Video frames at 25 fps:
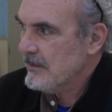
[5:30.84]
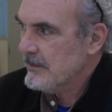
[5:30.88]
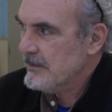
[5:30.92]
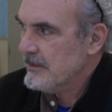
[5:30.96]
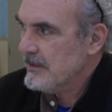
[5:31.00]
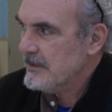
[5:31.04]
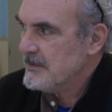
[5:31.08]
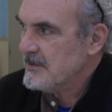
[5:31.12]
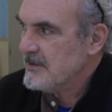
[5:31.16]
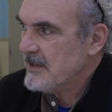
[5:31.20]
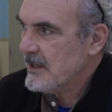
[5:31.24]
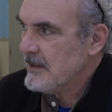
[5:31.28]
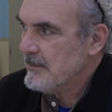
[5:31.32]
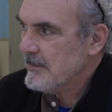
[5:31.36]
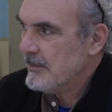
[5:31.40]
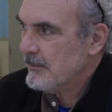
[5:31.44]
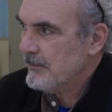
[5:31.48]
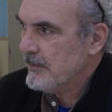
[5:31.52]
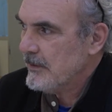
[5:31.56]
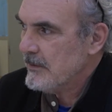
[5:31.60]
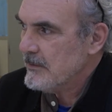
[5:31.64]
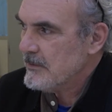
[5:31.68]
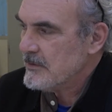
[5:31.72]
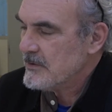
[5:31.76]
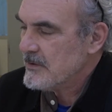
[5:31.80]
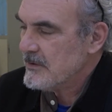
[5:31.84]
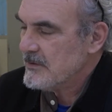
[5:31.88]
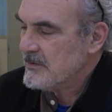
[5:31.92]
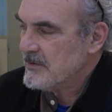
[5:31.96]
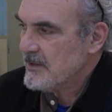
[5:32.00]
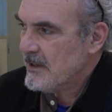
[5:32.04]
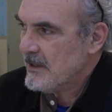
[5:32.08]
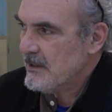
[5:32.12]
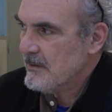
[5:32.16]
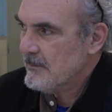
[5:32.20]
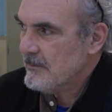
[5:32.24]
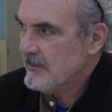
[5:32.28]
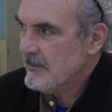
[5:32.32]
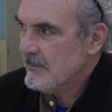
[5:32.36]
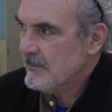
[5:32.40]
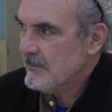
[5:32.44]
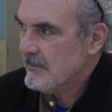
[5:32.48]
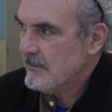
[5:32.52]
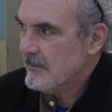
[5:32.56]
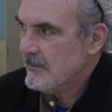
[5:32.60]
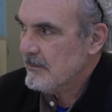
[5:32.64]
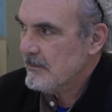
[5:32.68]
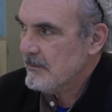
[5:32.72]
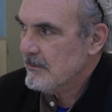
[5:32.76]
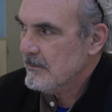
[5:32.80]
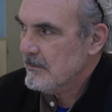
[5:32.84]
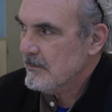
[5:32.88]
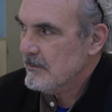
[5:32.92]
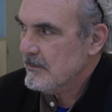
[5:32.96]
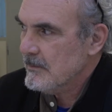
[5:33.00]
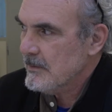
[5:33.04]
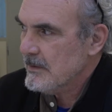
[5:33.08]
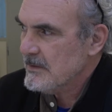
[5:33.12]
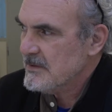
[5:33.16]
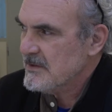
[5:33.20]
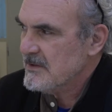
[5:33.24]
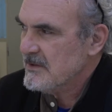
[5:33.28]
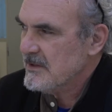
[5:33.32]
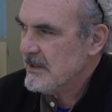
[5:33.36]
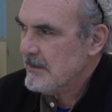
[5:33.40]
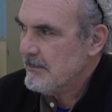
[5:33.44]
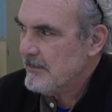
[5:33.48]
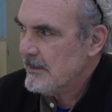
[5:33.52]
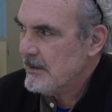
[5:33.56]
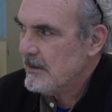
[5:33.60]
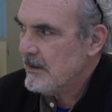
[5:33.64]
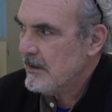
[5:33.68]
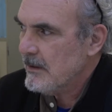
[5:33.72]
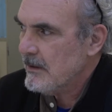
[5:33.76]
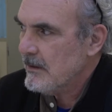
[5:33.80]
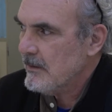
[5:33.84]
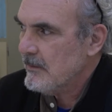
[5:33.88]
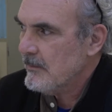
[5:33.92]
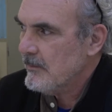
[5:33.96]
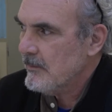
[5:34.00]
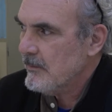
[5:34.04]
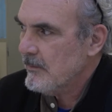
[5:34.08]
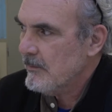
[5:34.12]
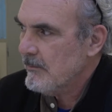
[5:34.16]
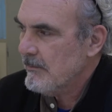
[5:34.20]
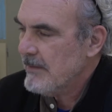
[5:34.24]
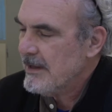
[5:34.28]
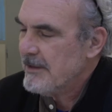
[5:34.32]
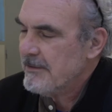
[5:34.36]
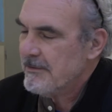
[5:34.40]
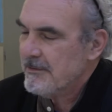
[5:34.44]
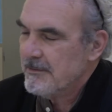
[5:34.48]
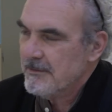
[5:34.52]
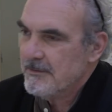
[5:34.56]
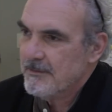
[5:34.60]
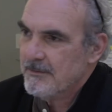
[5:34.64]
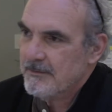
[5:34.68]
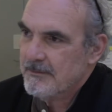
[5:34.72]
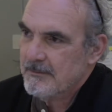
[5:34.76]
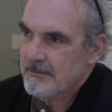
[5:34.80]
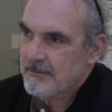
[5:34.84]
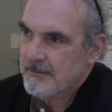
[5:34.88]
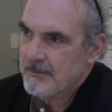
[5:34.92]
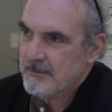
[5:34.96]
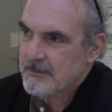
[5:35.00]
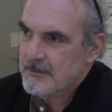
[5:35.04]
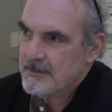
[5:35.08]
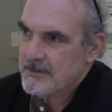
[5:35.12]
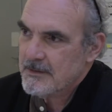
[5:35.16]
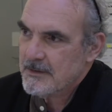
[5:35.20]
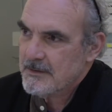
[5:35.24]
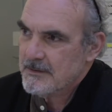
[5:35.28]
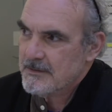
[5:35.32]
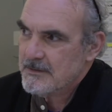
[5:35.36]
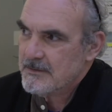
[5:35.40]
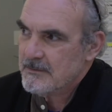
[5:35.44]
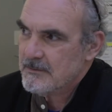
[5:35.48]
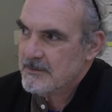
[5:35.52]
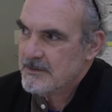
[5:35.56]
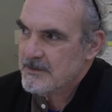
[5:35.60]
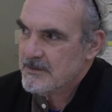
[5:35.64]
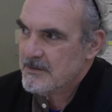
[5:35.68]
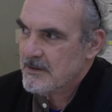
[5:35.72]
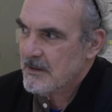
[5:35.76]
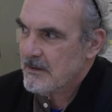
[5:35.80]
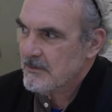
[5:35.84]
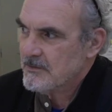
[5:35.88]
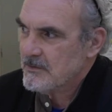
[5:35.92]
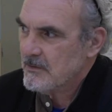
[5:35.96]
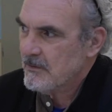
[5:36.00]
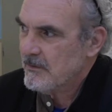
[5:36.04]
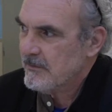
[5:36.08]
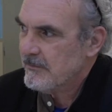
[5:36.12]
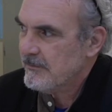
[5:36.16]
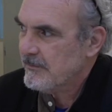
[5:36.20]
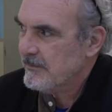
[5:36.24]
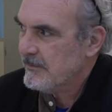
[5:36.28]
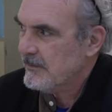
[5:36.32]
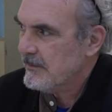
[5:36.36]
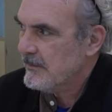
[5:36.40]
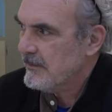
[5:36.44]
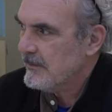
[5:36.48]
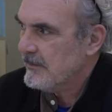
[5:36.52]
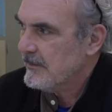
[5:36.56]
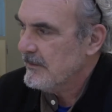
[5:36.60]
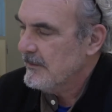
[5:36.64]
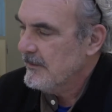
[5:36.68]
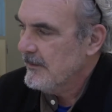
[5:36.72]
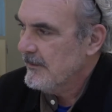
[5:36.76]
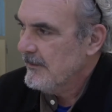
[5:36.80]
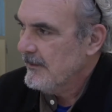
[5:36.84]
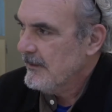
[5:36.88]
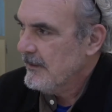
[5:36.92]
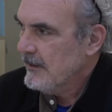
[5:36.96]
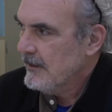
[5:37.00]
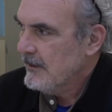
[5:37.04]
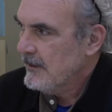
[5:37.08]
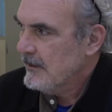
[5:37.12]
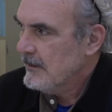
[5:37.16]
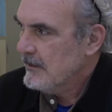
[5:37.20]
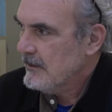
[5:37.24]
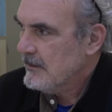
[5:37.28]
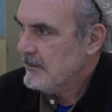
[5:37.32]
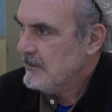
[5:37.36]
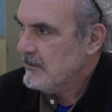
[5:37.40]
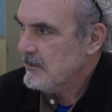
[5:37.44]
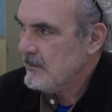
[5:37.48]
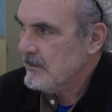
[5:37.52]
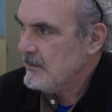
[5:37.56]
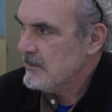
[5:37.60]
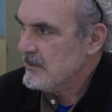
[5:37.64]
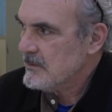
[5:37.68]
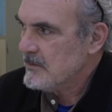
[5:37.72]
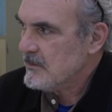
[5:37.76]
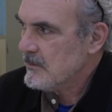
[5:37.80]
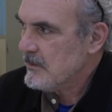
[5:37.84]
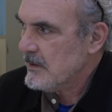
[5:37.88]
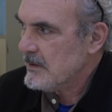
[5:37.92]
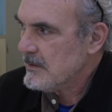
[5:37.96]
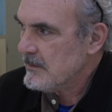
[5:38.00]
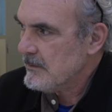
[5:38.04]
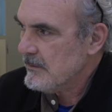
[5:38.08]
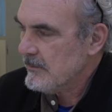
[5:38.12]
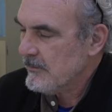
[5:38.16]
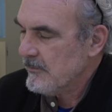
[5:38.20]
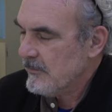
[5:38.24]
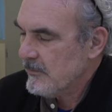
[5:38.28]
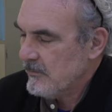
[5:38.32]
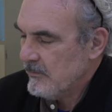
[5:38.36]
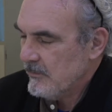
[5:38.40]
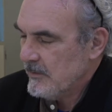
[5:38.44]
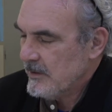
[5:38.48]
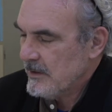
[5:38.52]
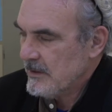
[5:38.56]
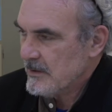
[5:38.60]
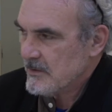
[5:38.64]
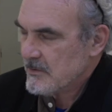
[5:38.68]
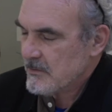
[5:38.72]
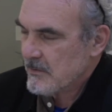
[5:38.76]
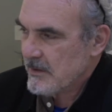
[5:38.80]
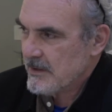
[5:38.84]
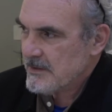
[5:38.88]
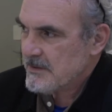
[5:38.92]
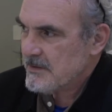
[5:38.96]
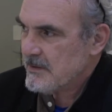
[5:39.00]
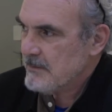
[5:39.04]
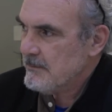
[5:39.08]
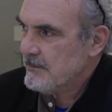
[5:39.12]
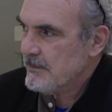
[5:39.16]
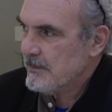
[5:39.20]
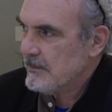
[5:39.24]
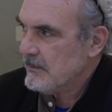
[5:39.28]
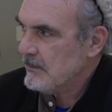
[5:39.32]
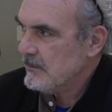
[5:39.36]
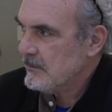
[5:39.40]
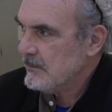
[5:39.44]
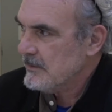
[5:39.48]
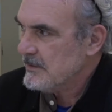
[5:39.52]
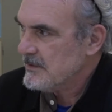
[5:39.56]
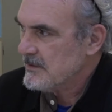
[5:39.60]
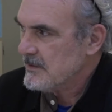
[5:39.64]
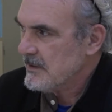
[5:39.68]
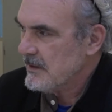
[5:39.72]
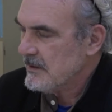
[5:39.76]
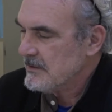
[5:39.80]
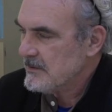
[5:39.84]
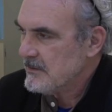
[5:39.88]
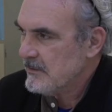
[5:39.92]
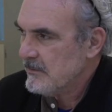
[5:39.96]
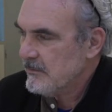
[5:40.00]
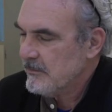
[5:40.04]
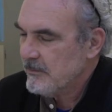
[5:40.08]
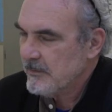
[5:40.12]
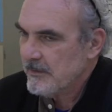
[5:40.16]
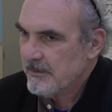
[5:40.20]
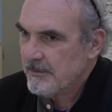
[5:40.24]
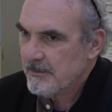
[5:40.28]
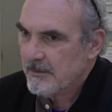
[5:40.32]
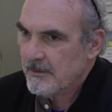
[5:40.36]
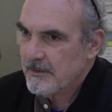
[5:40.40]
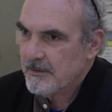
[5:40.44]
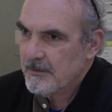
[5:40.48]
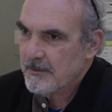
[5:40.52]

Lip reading: the same approach, a similar method in a sense. We start off, it's quite, for me, it's quite simple. We start off with